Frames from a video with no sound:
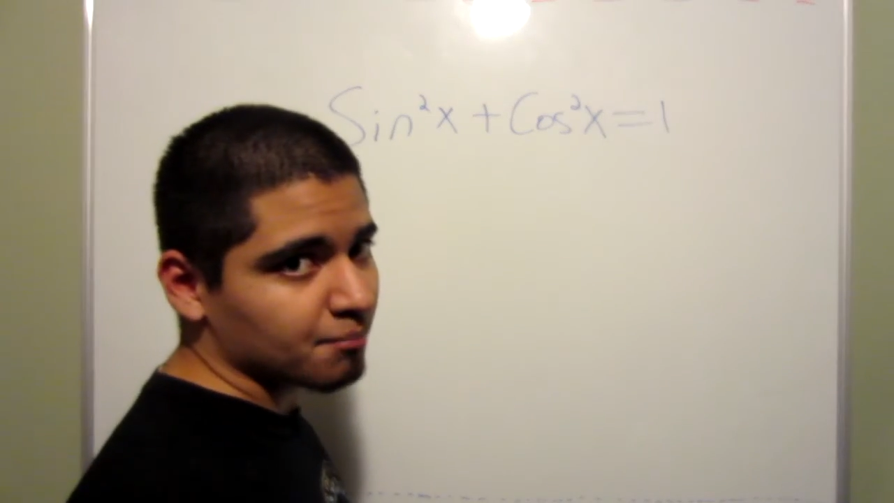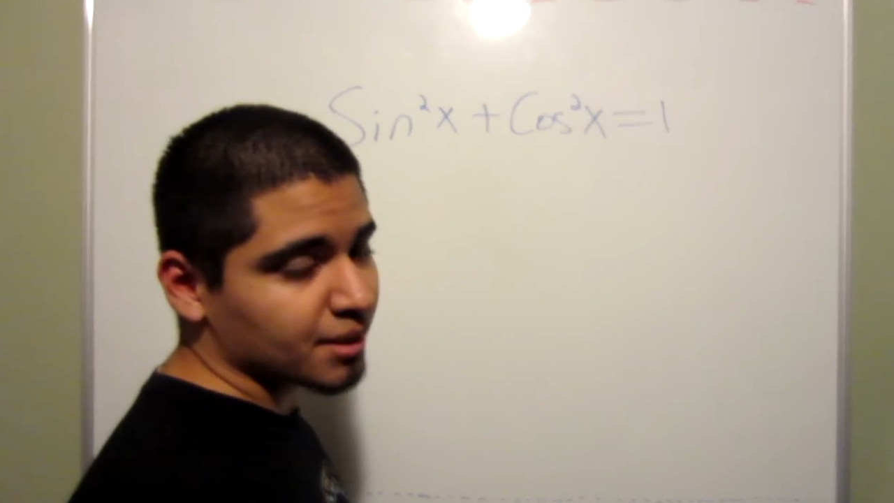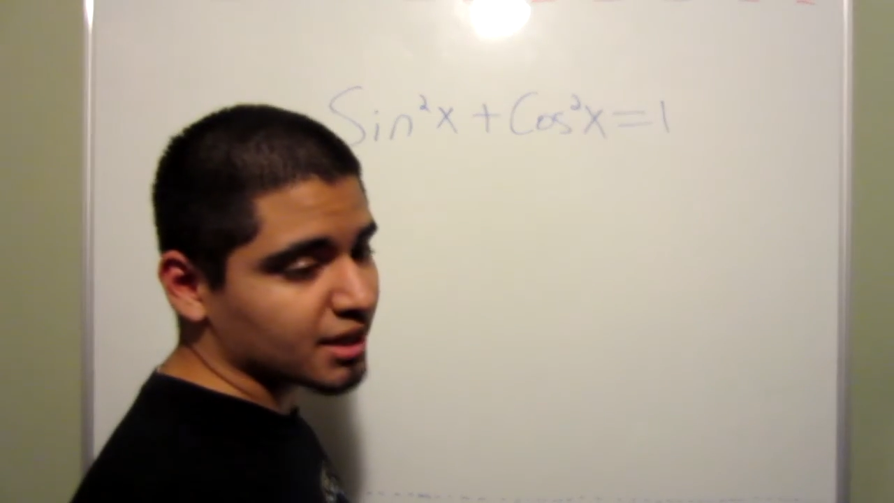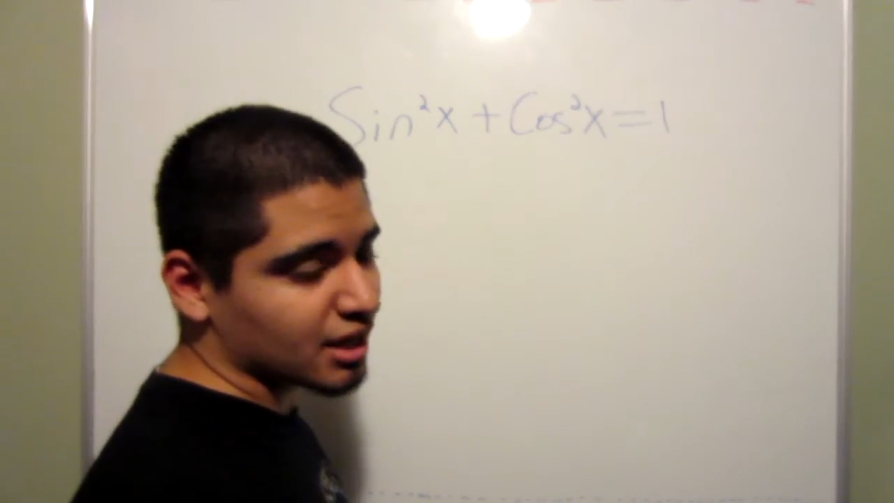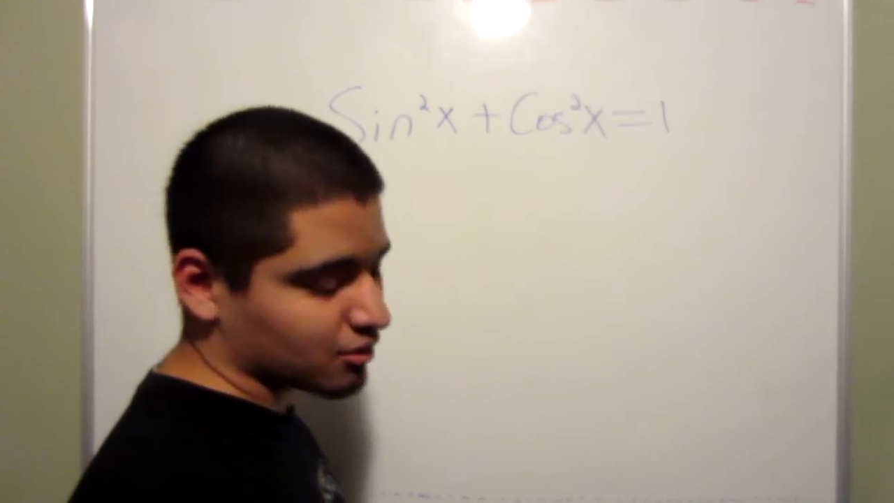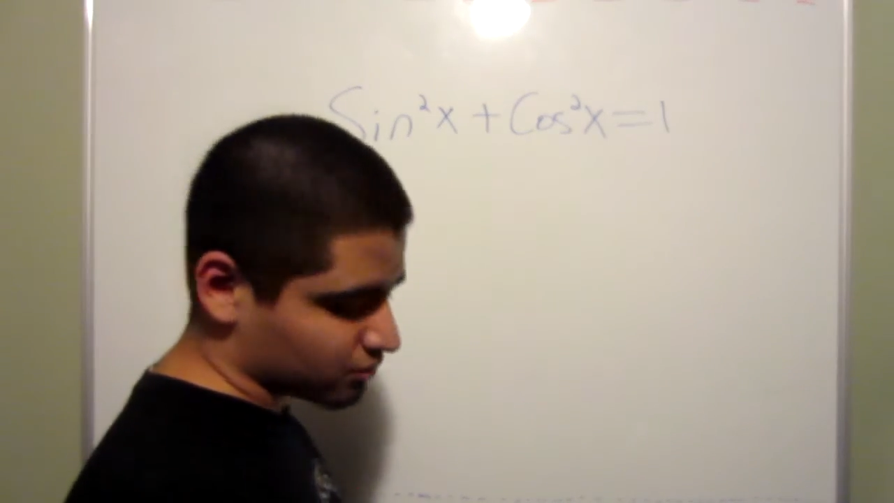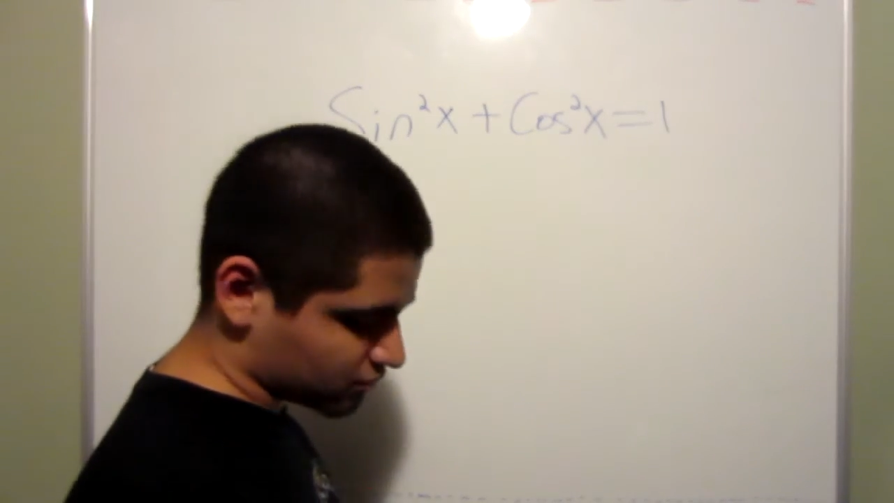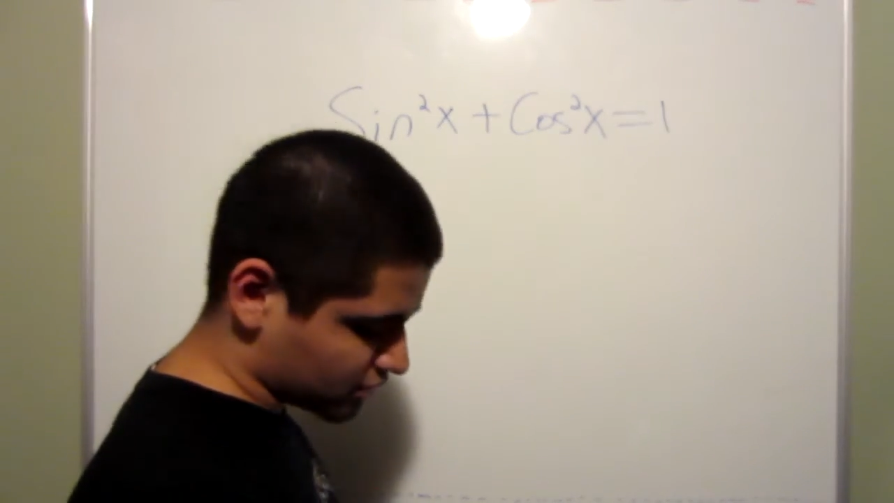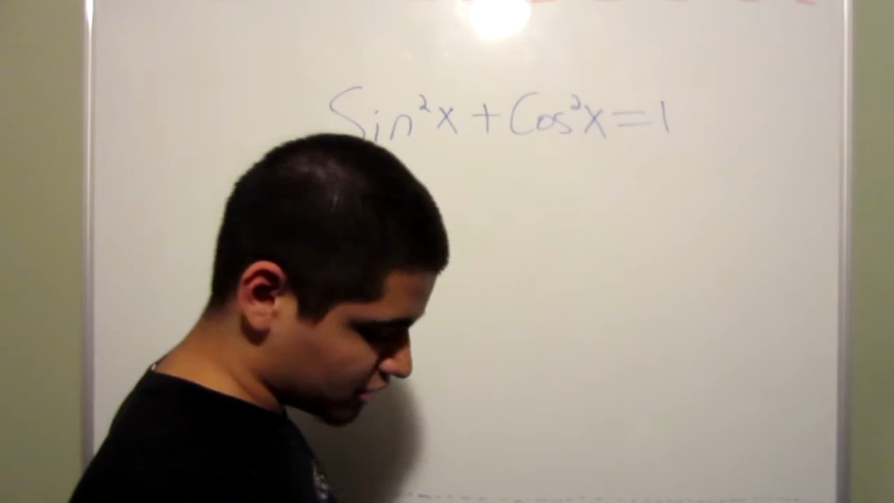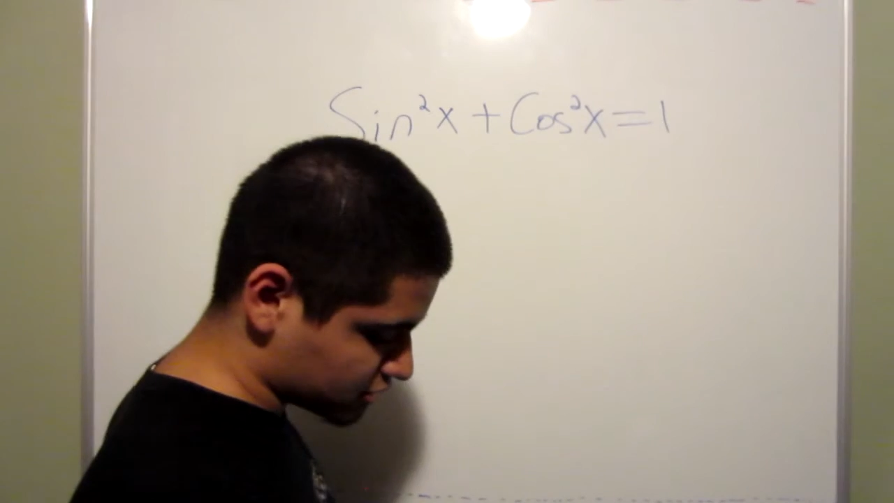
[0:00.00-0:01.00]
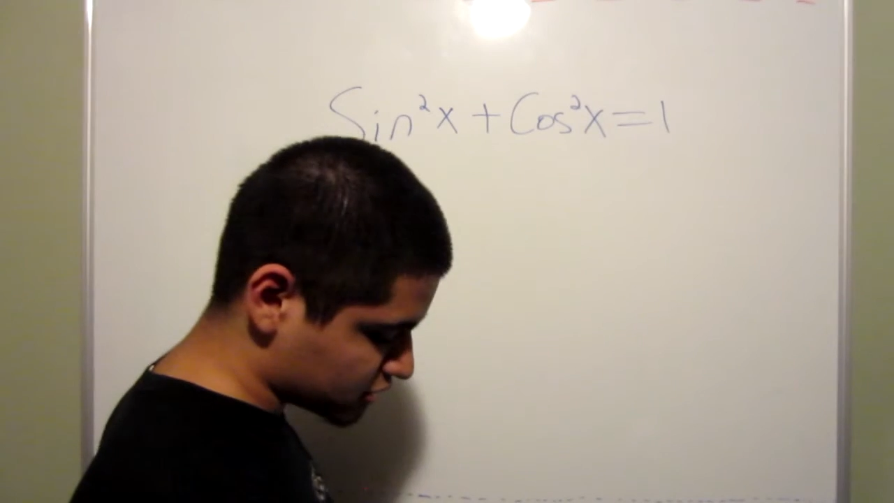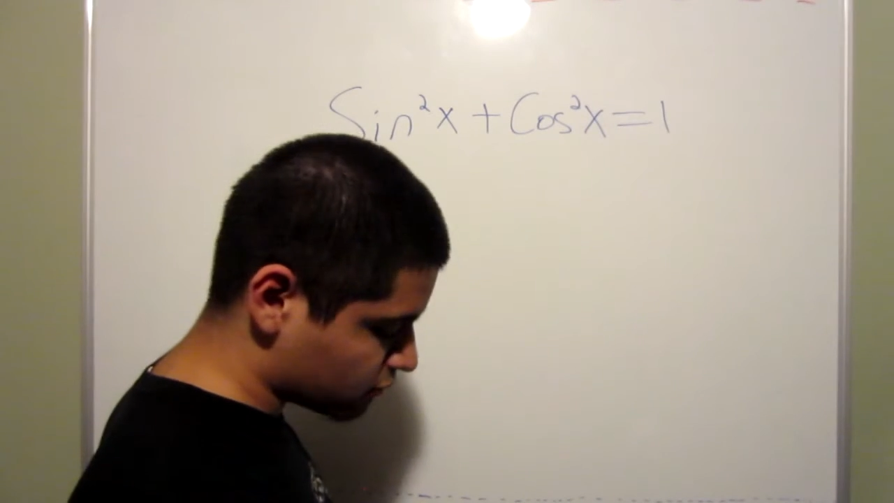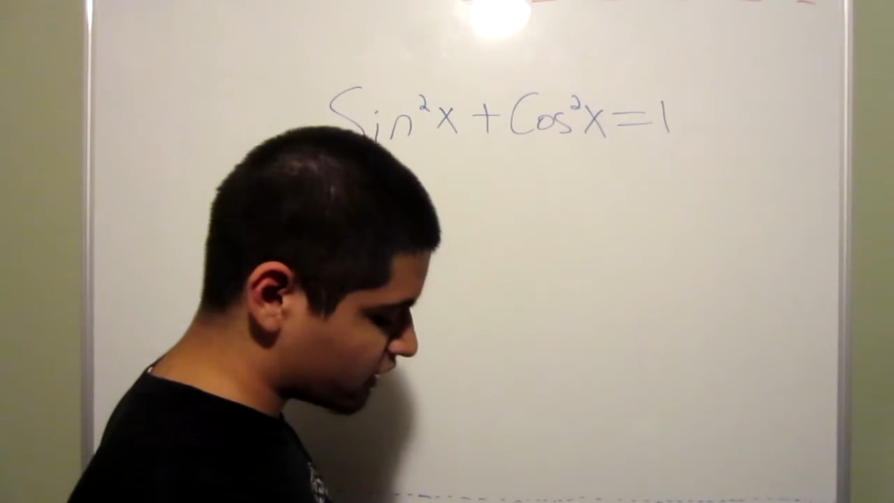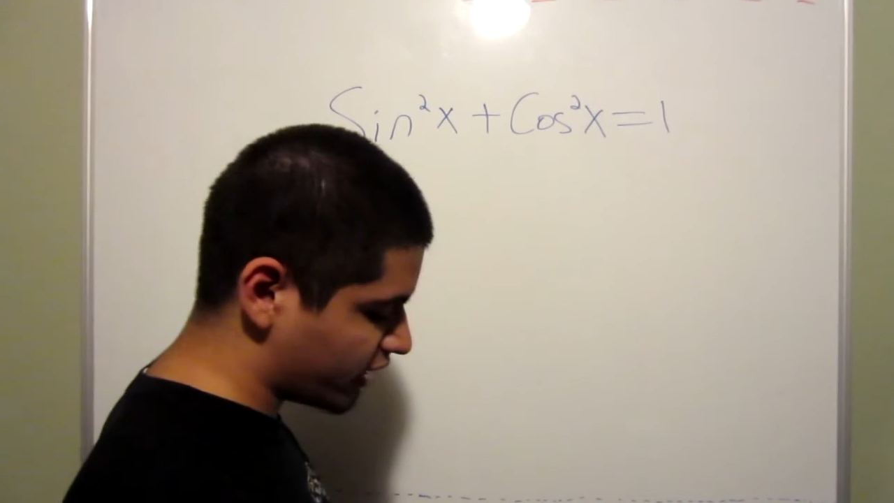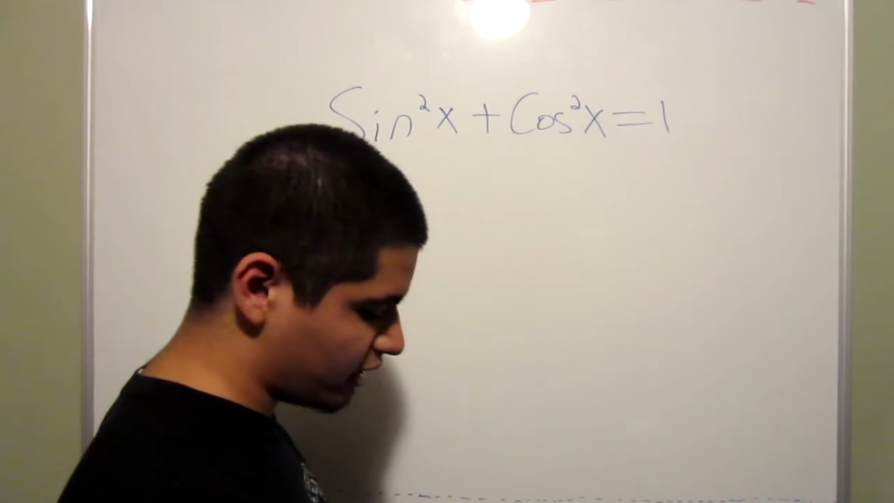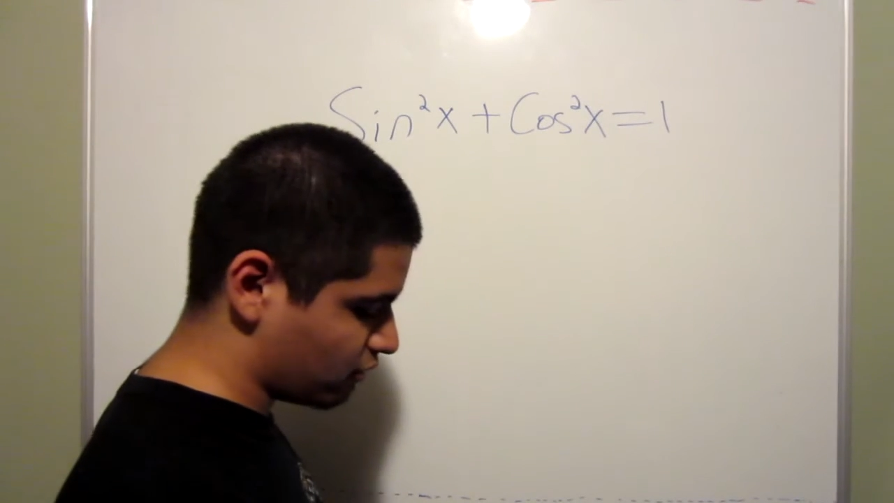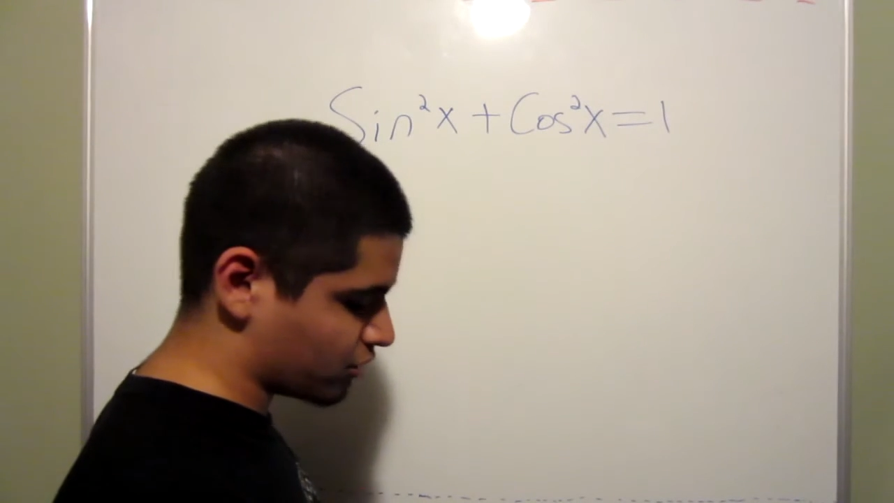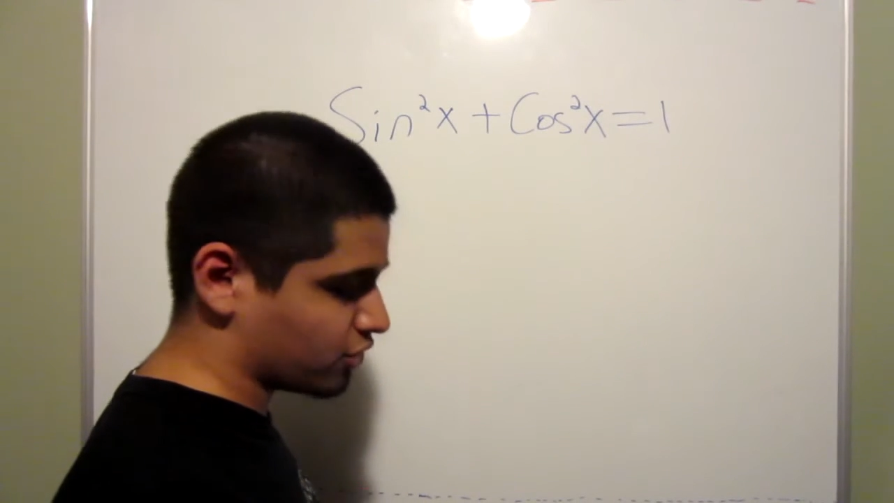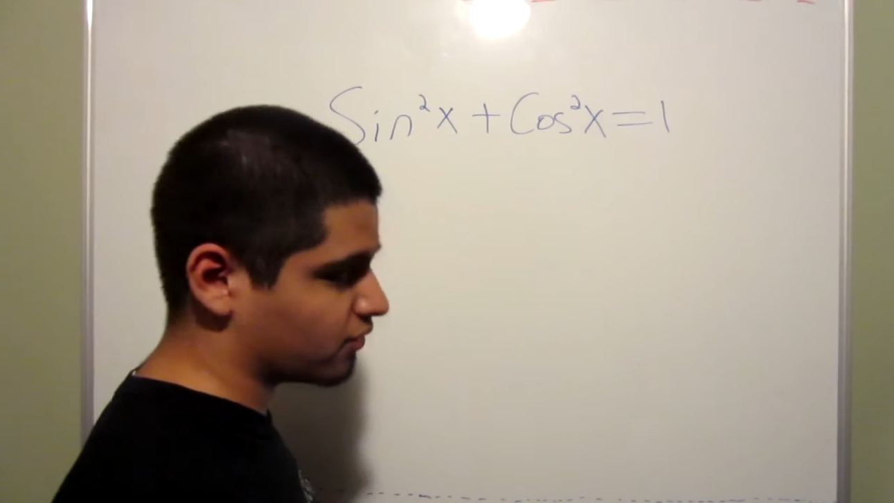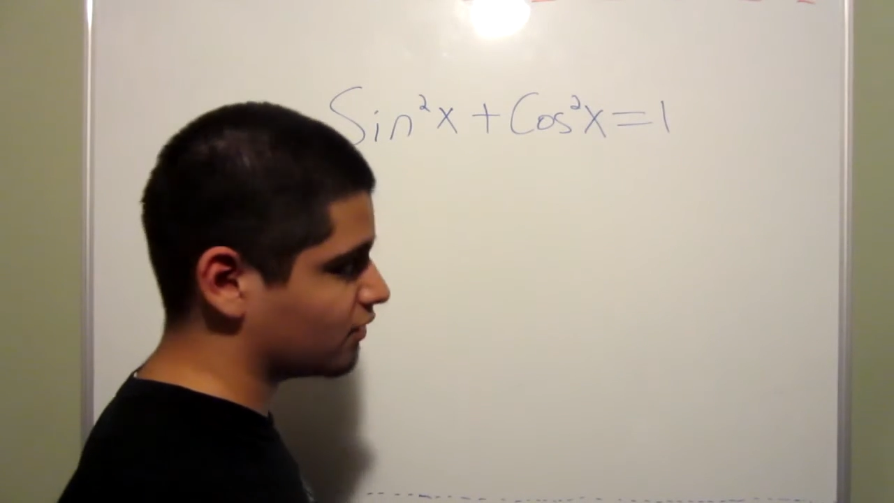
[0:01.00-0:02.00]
but now here's the way where you can